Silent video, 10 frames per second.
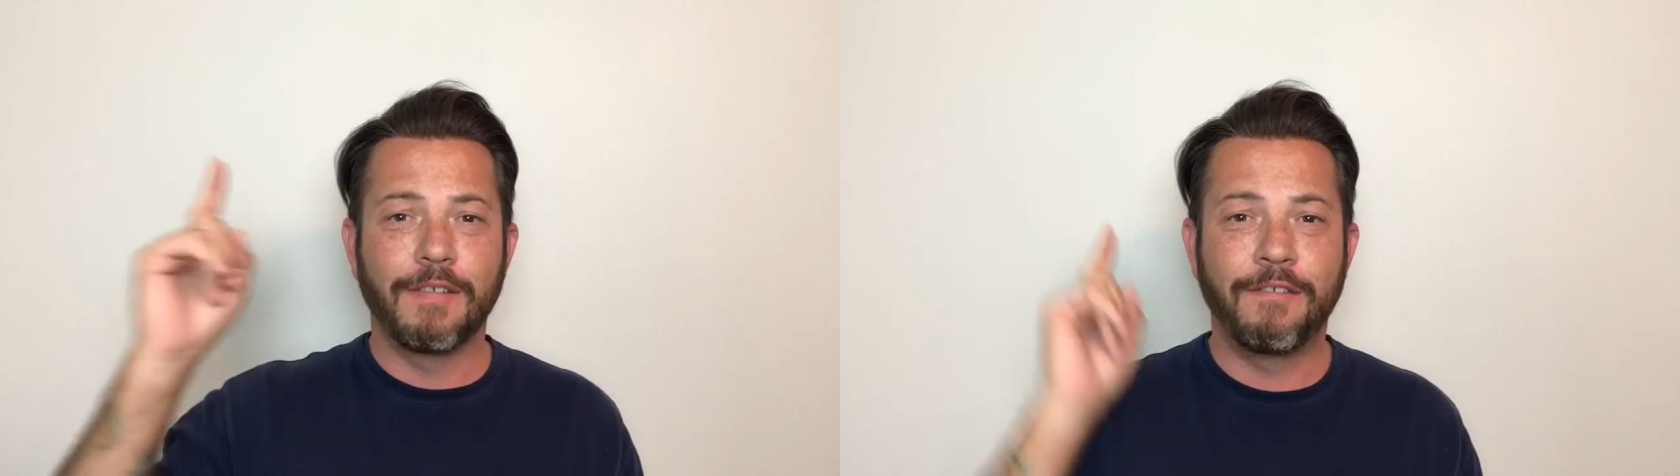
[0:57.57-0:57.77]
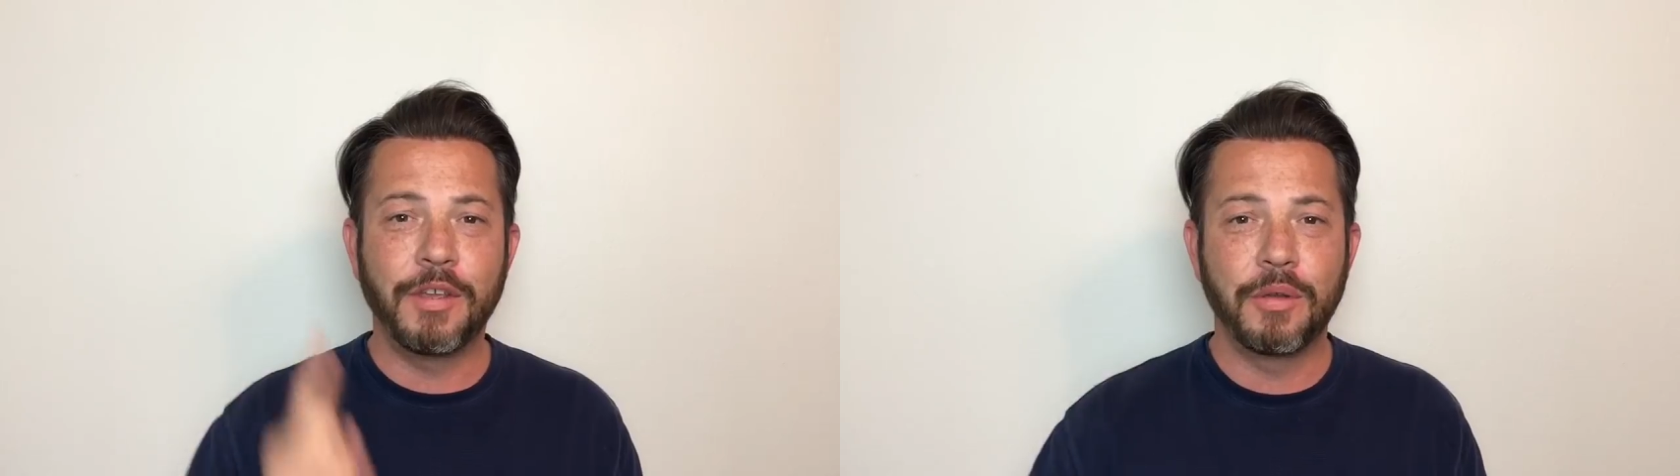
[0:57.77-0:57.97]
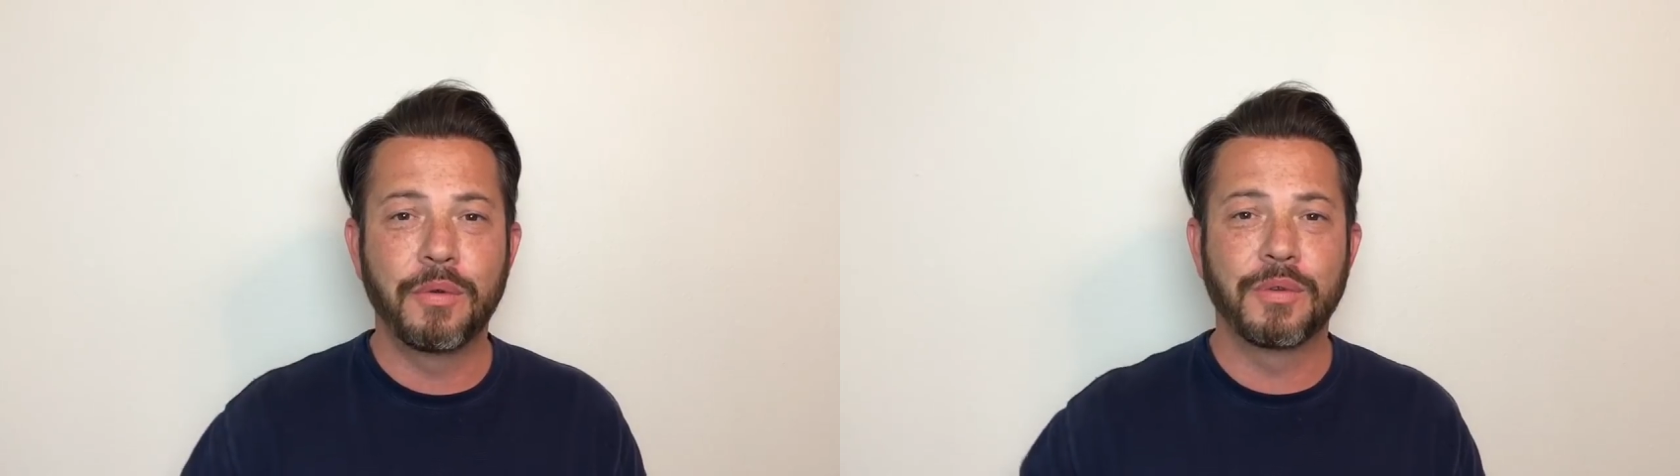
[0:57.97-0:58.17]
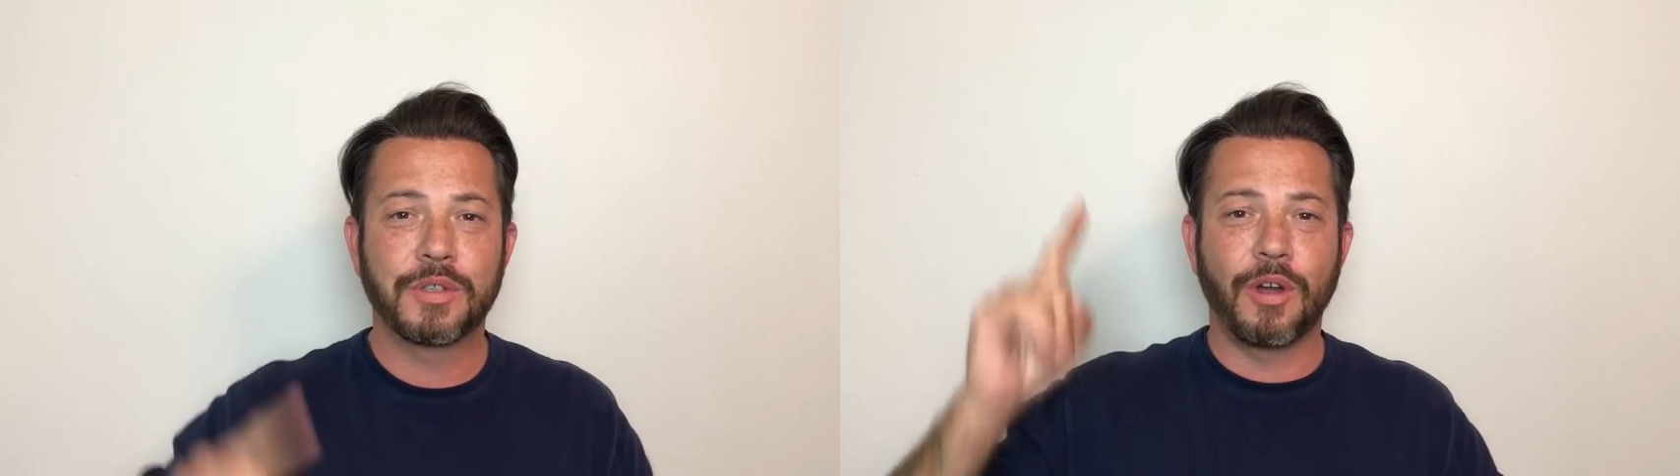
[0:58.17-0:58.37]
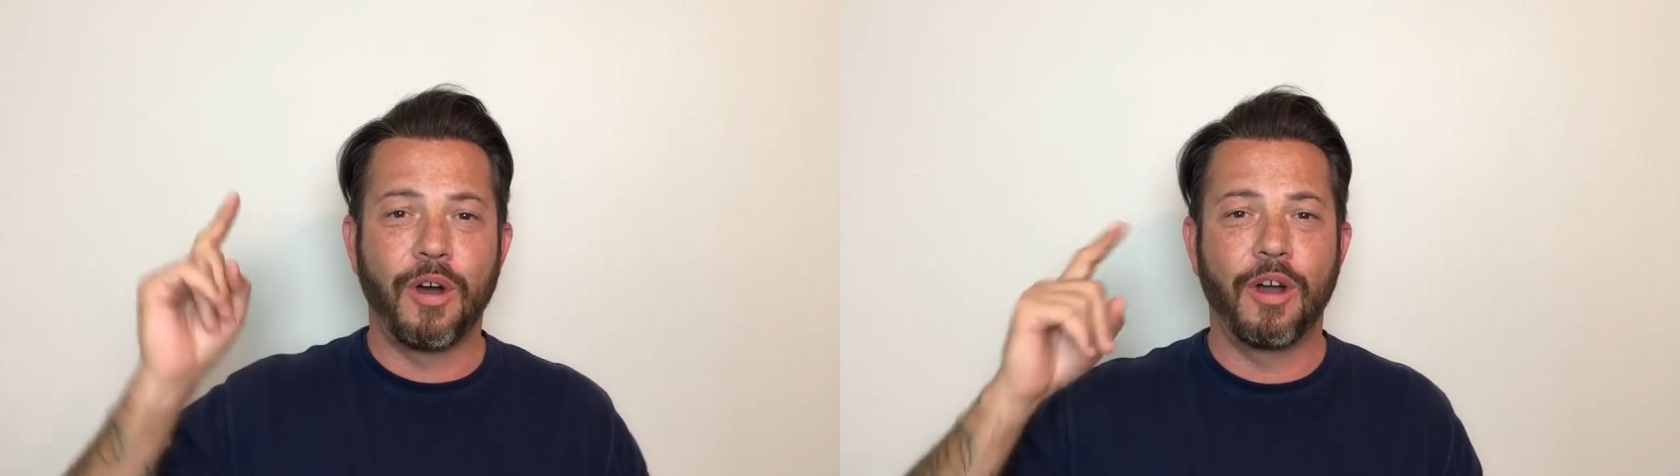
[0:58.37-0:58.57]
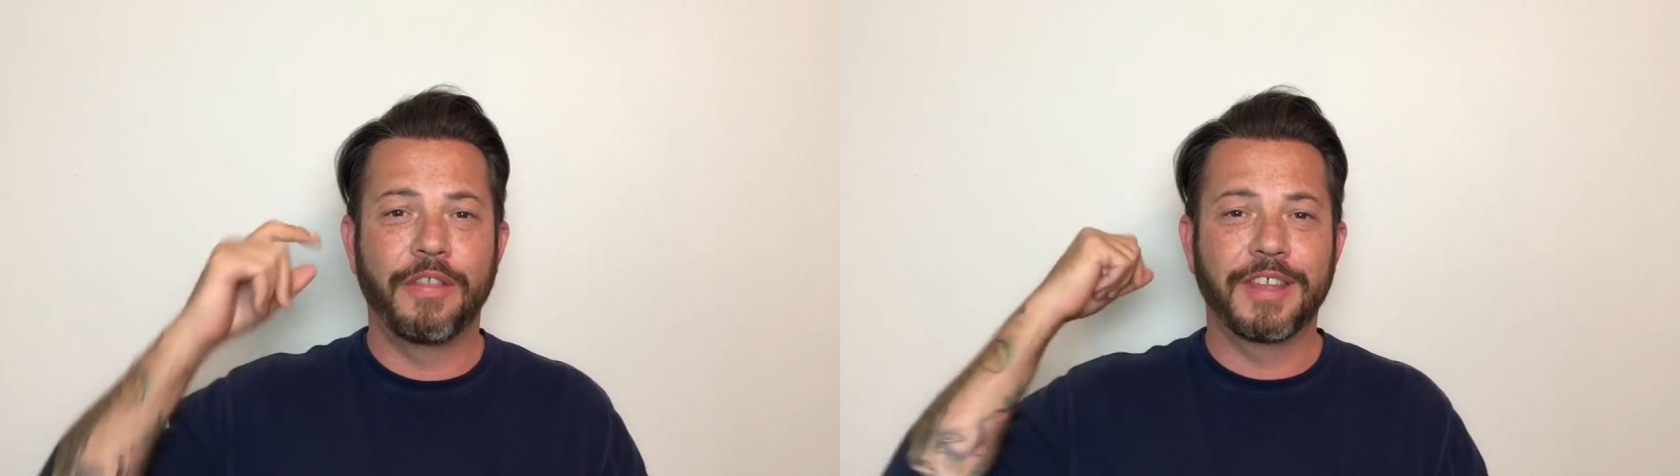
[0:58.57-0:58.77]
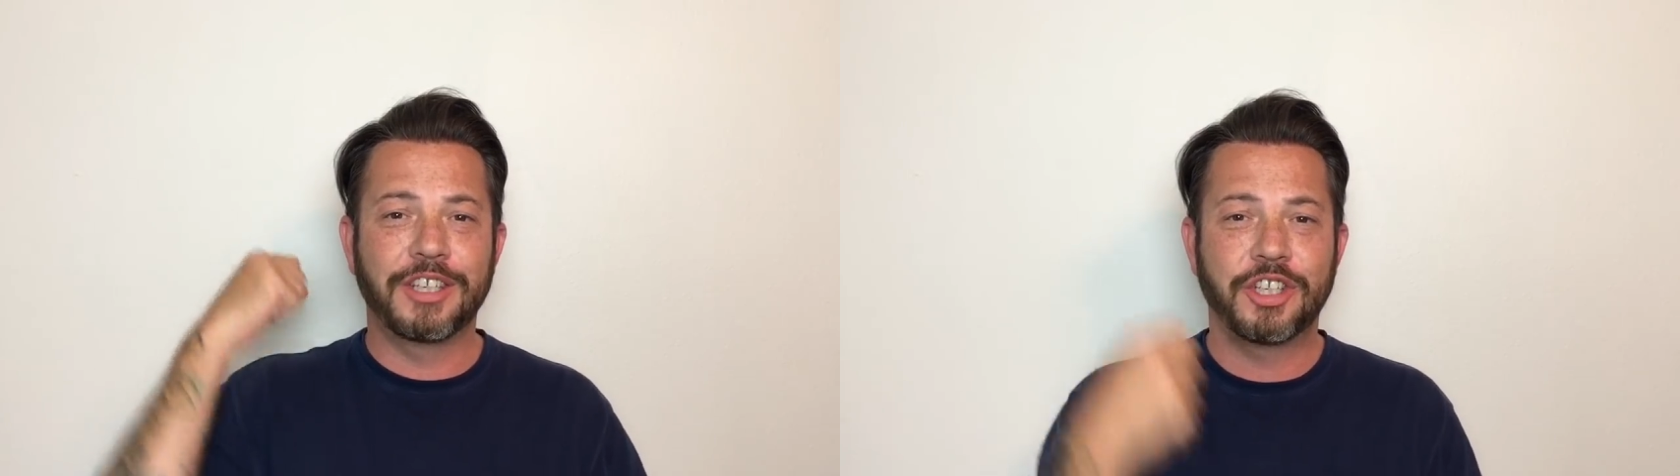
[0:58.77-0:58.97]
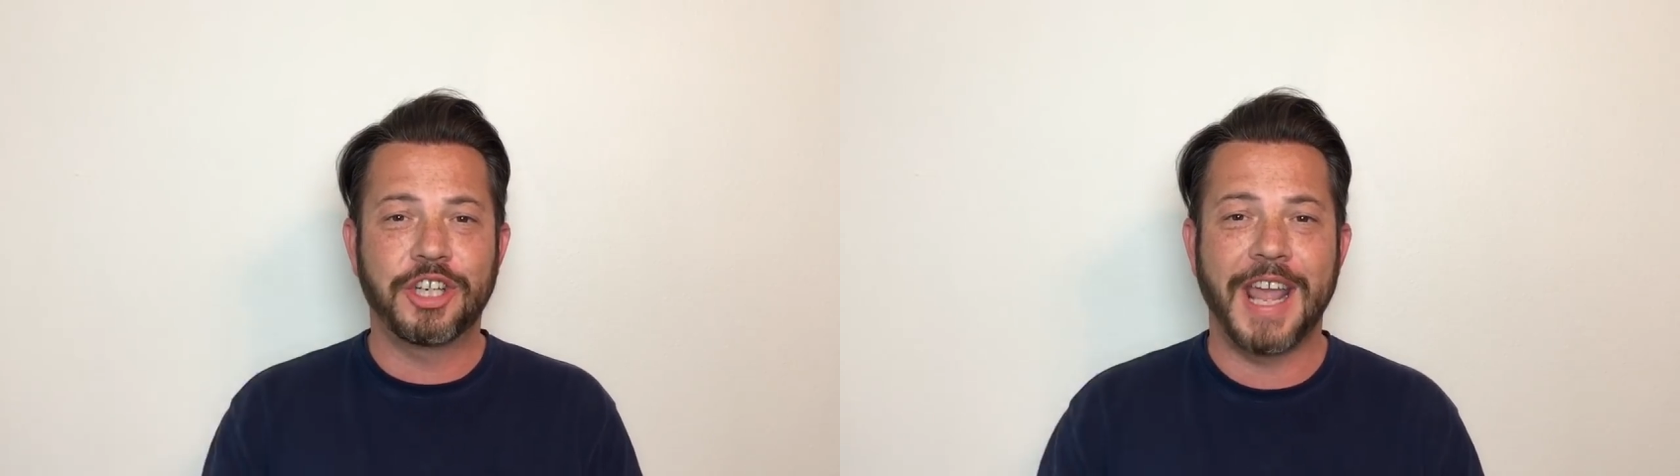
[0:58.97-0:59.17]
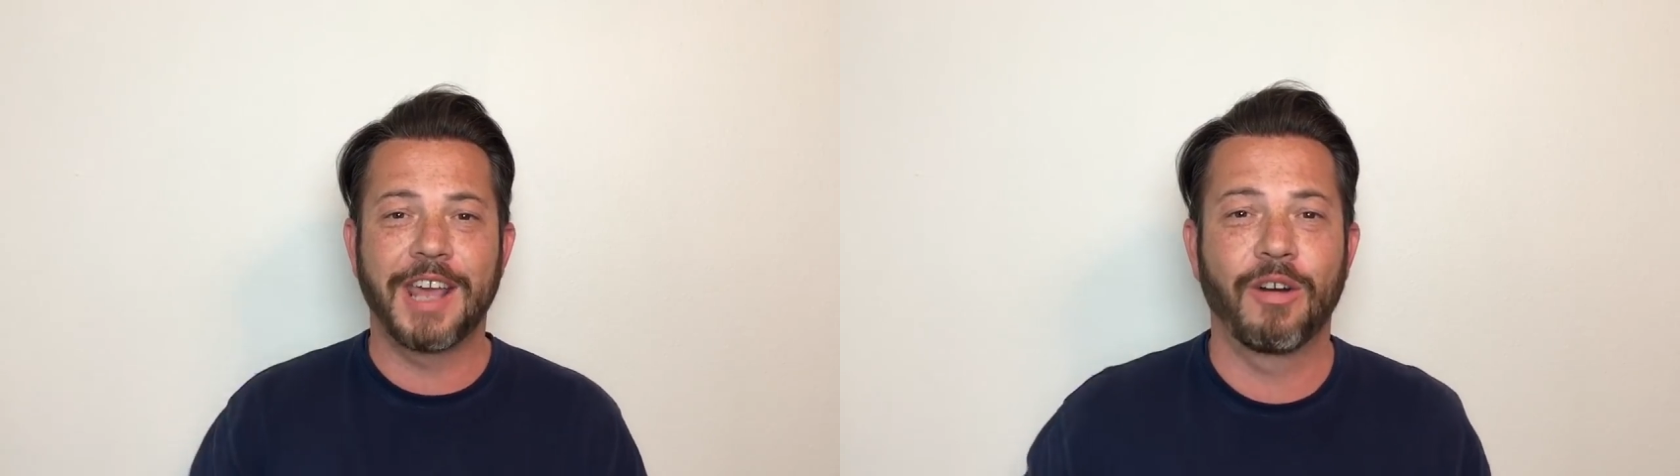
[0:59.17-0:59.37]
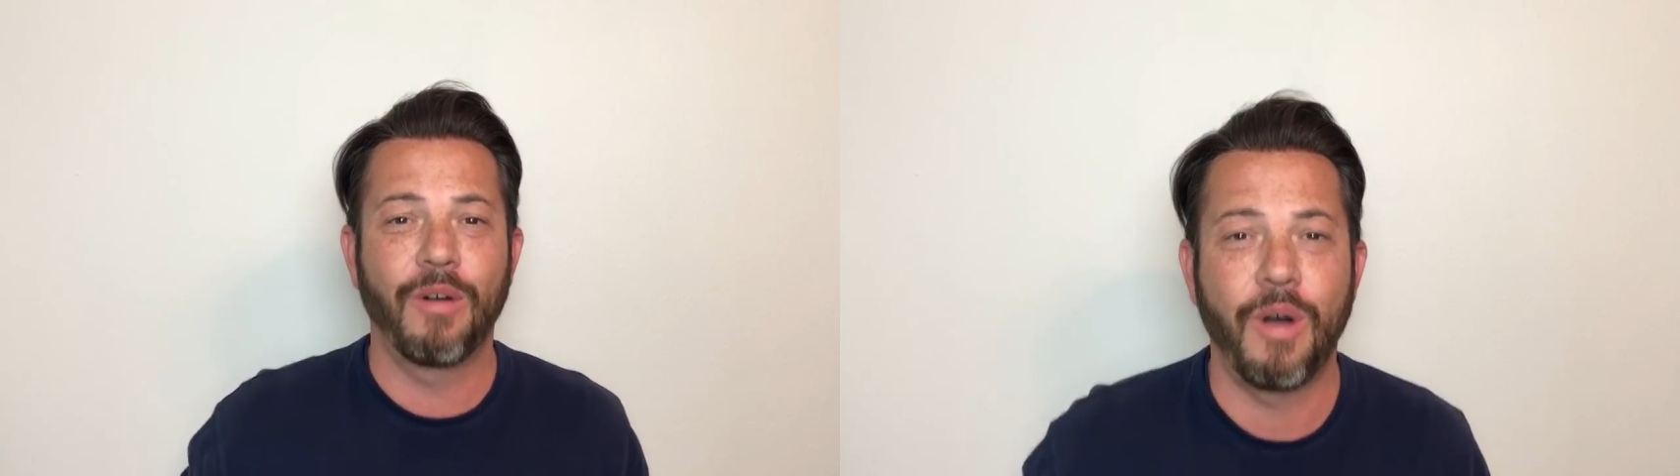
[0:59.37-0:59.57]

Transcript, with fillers: views on the channel.